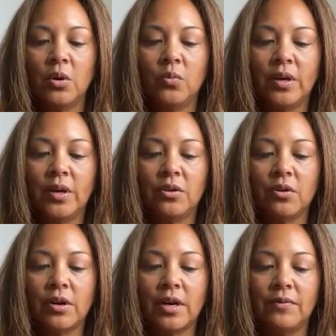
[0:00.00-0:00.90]
with
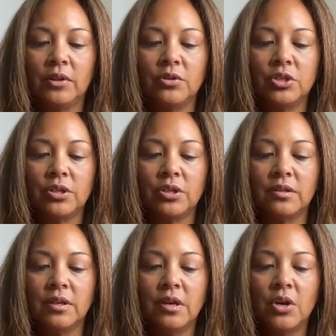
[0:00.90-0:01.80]
your
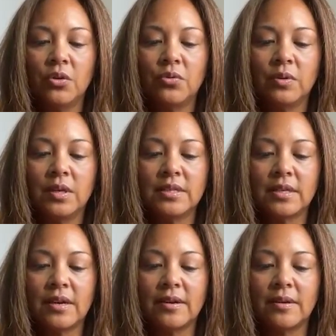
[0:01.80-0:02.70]
evolution through these
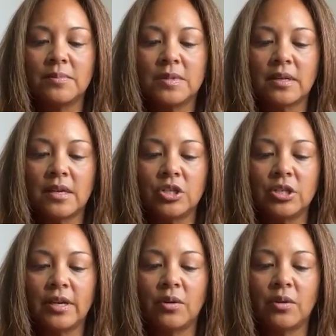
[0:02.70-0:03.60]
times, and
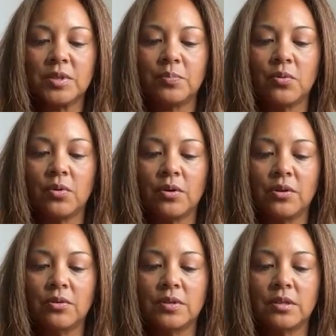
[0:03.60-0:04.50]
she helps support
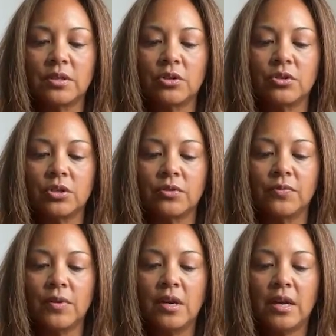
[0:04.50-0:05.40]
those in search of
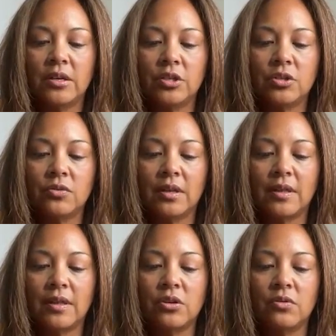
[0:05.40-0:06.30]
entering
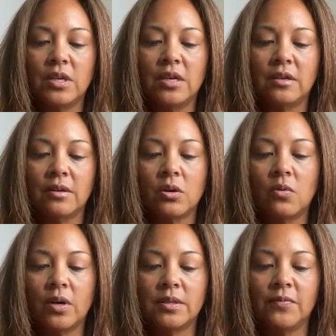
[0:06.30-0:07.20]
that unique
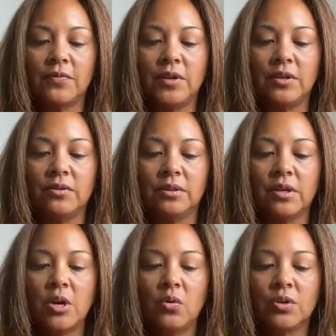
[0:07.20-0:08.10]
quantum field
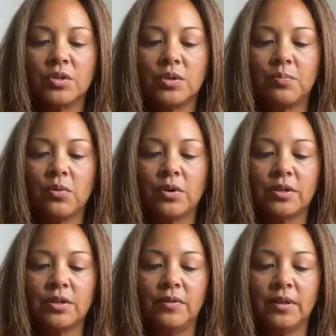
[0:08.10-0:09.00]
where support
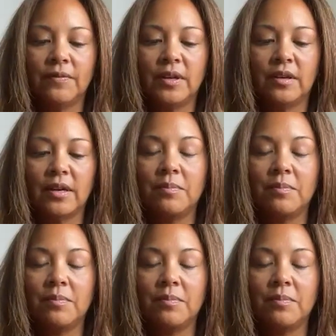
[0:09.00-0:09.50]
of living an